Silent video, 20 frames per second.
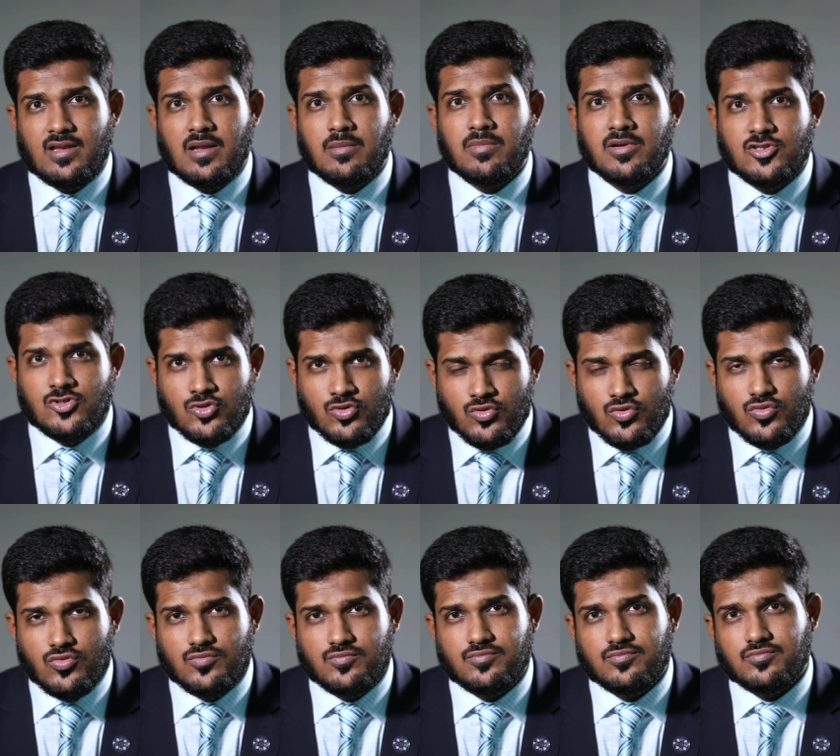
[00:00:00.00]
Number
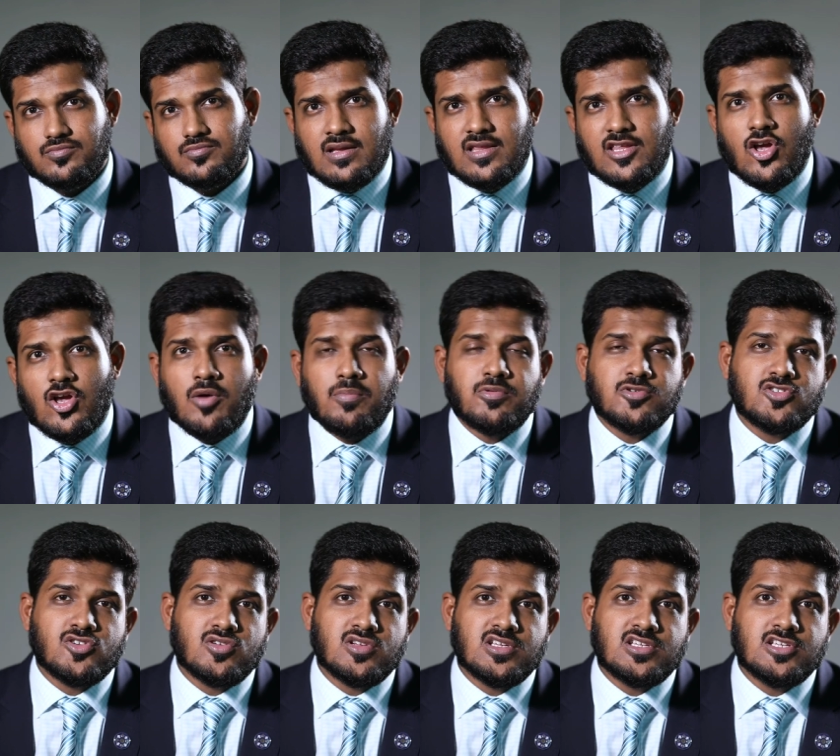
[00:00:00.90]
two, the
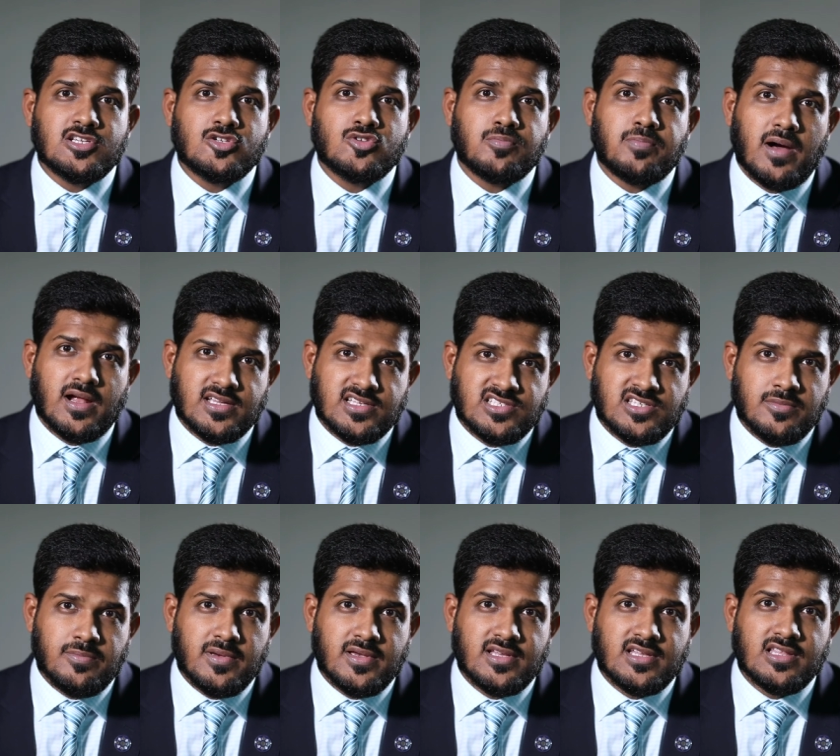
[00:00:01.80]
opportunity to
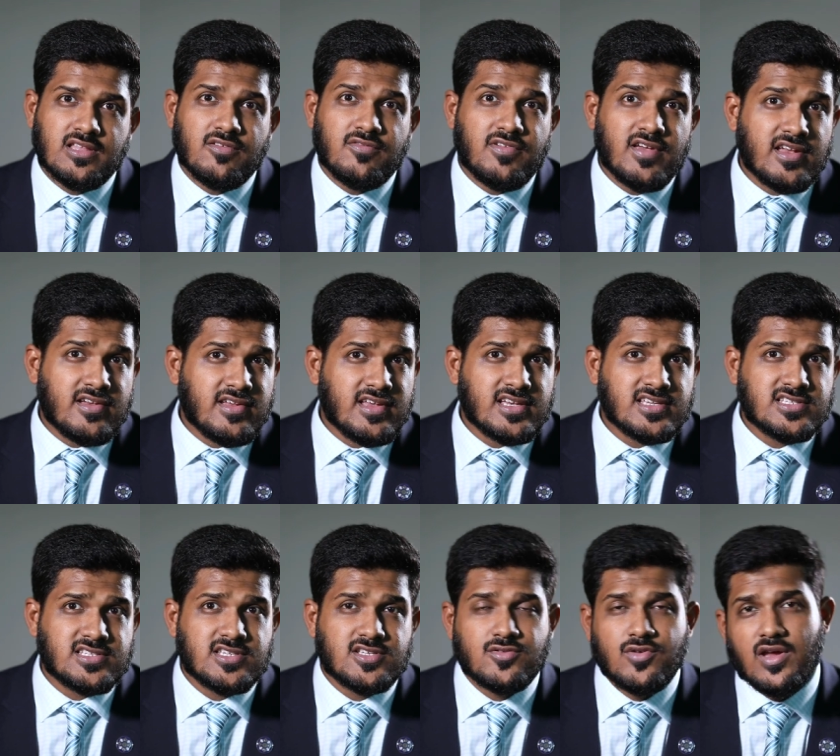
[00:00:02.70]
participate in the
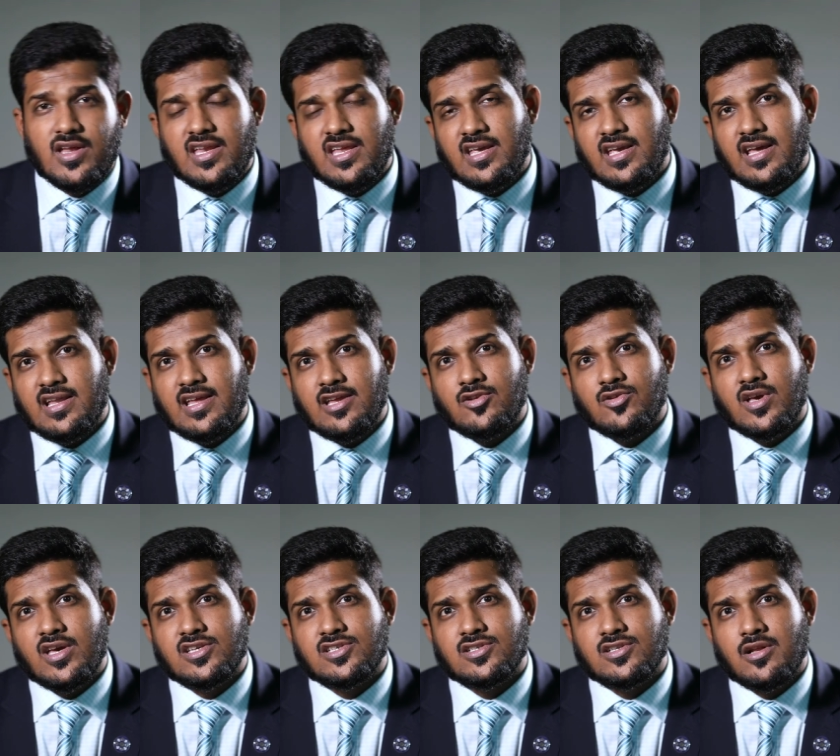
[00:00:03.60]
various training and
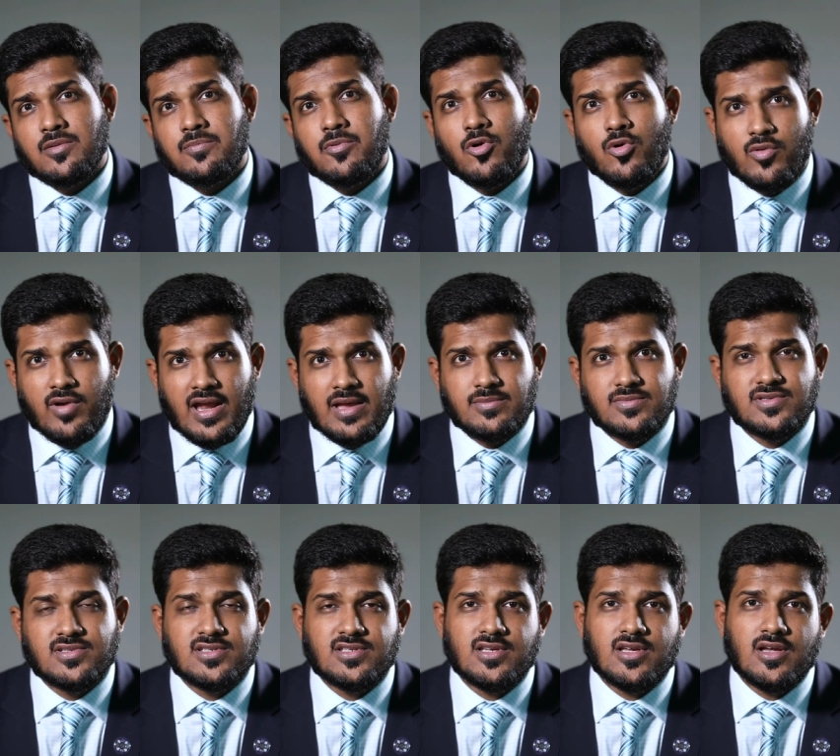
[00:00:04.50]
educational
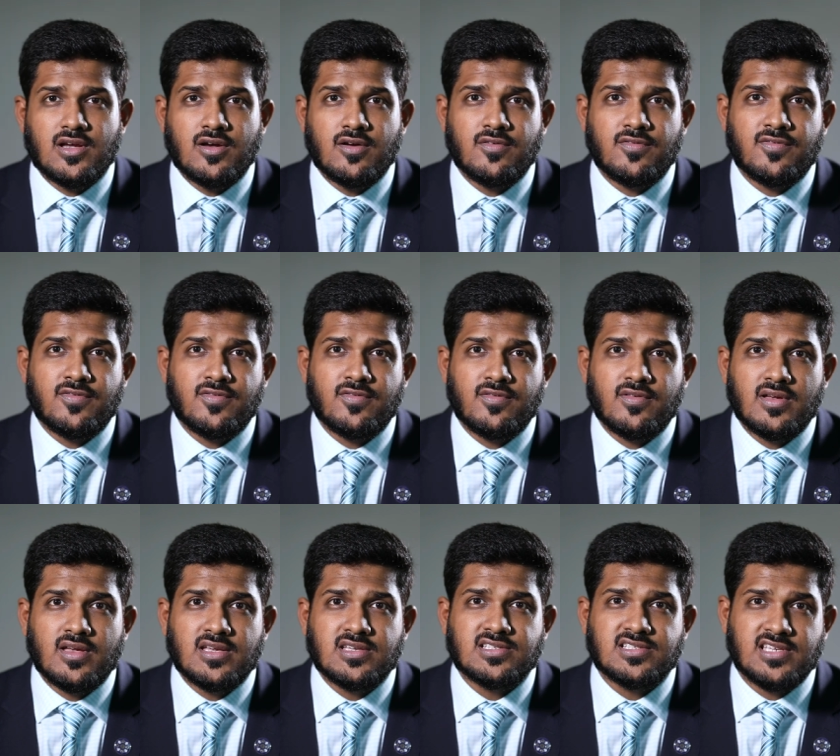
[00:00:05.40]
programs of
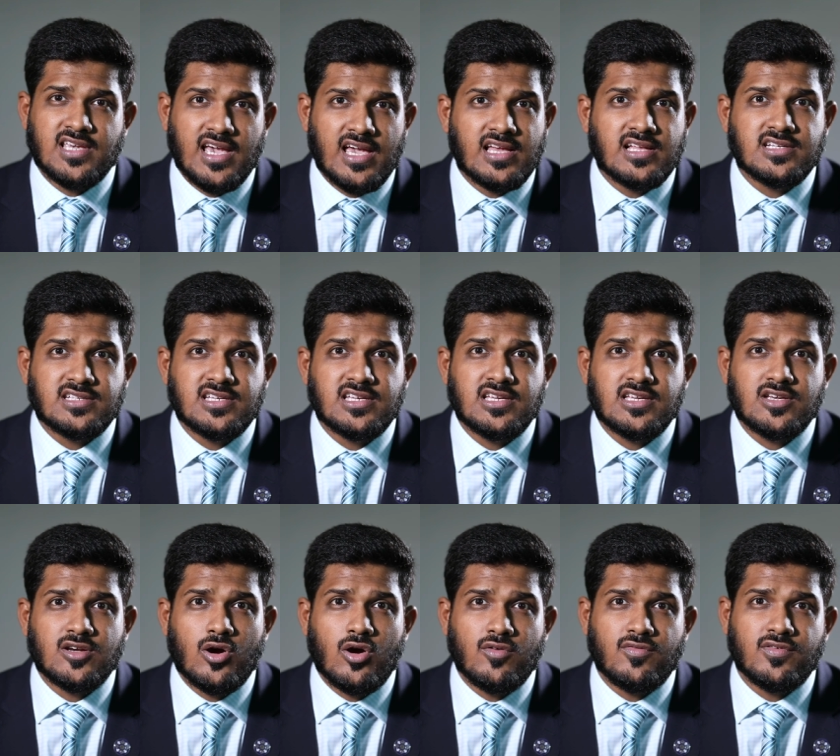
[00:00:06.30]

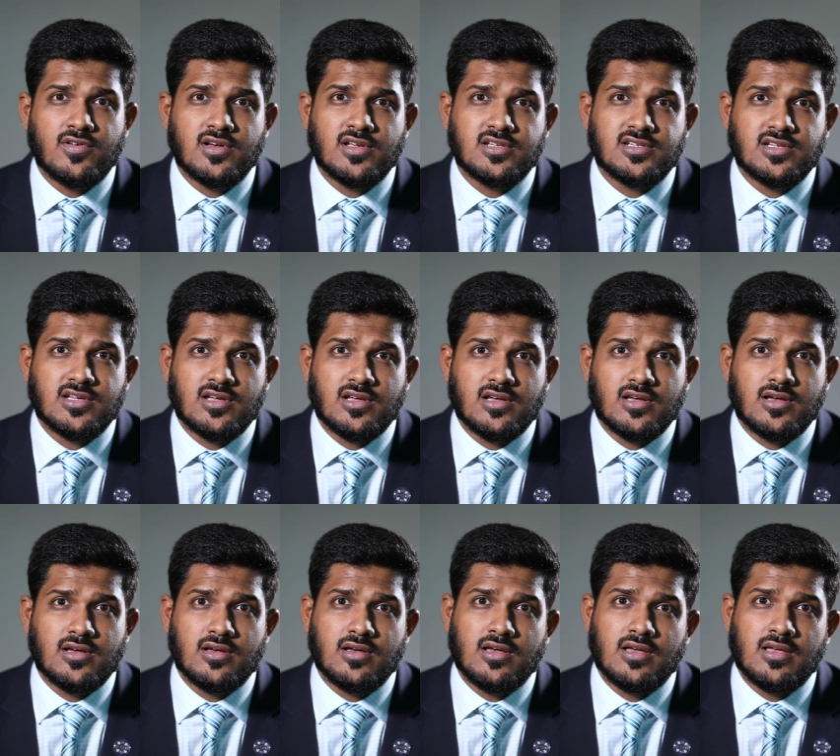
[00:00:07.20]
CILT offered
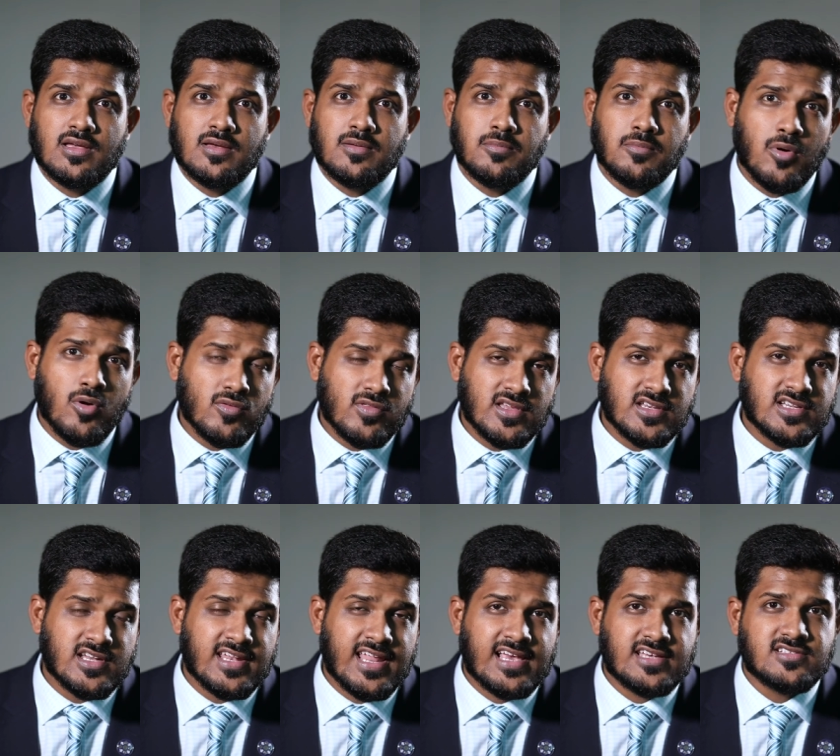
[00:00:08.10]
uh, both
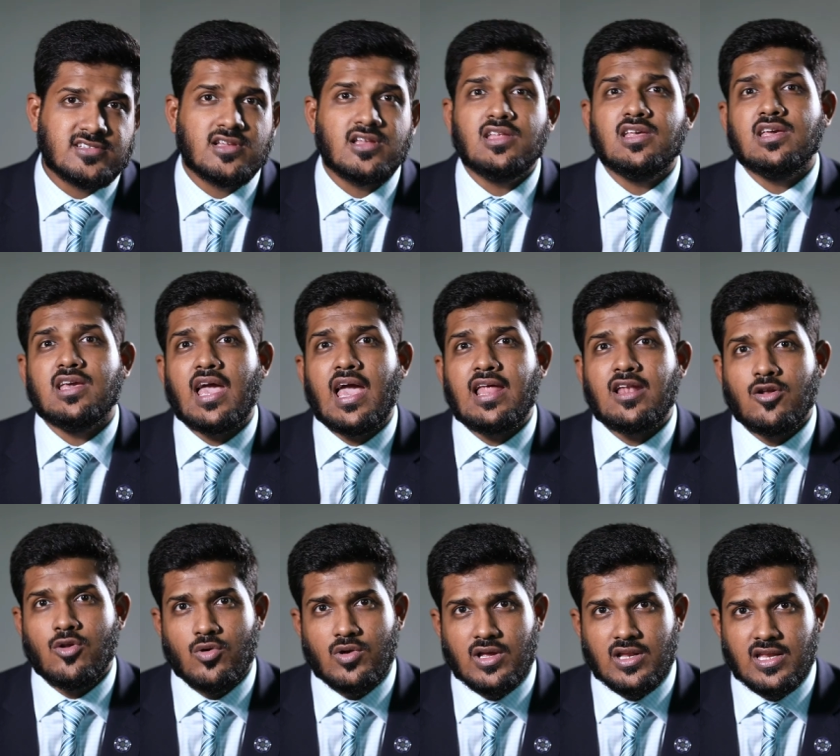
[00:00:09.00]
internationally and
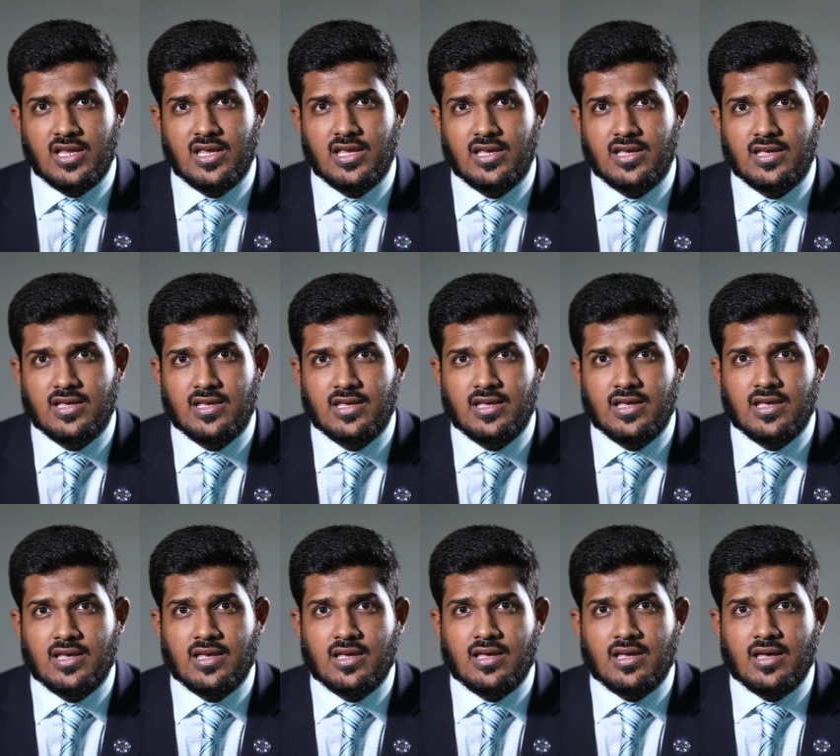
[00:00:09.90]
locally,
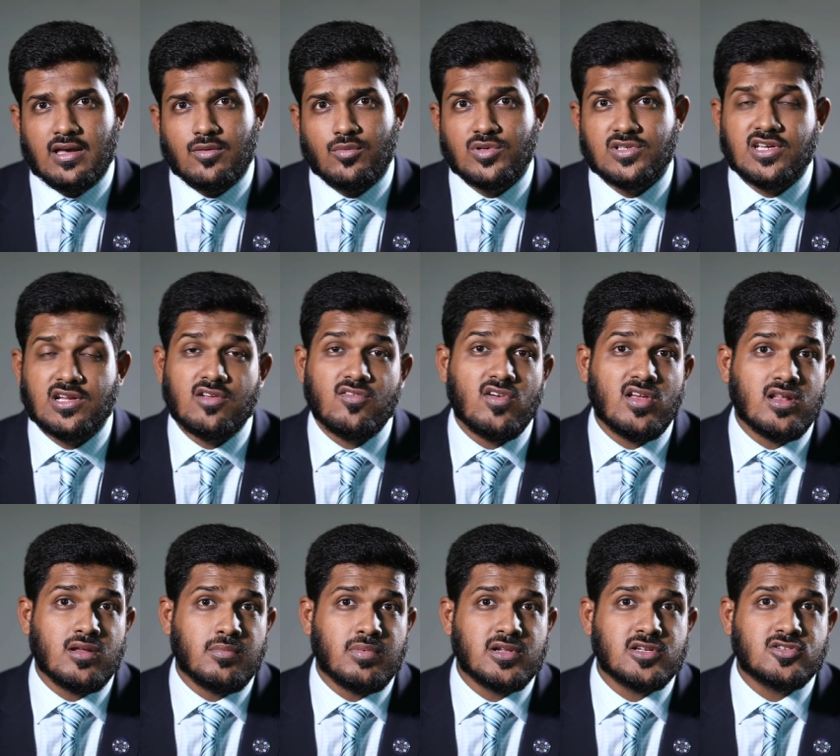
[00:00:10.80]
which are
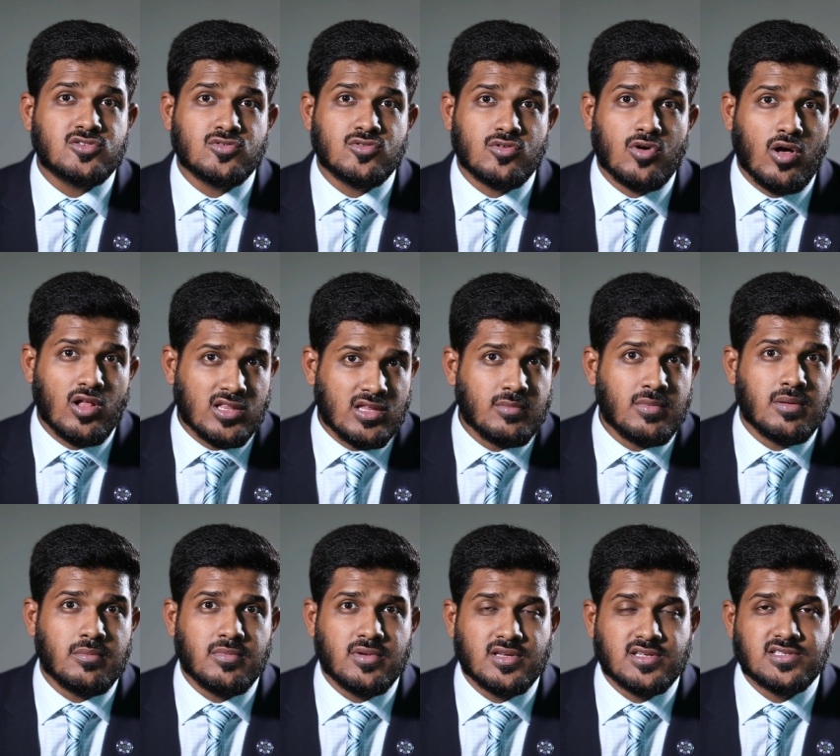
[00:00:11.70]
available to all the
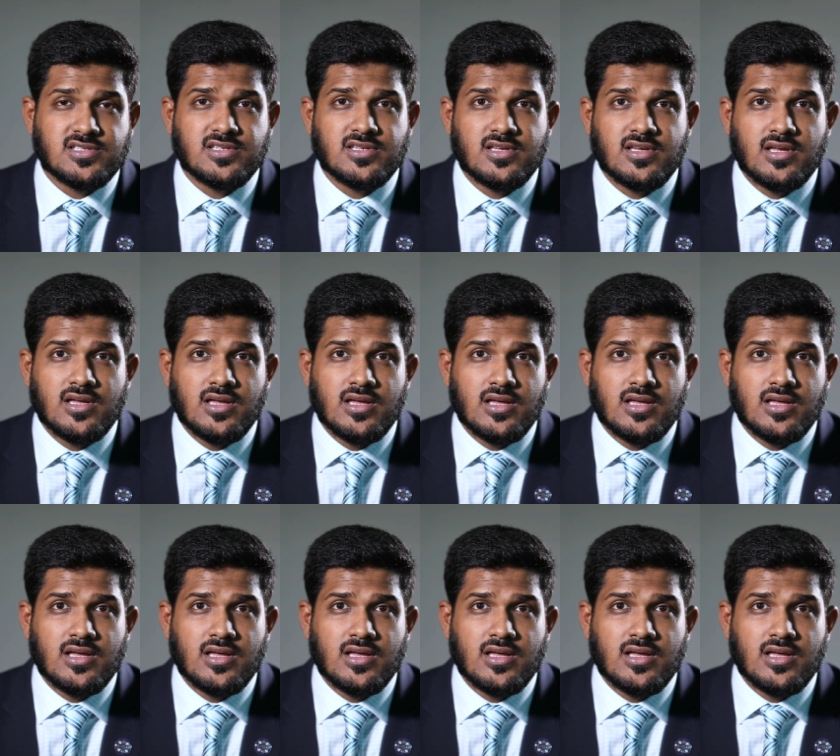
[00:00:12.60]
members.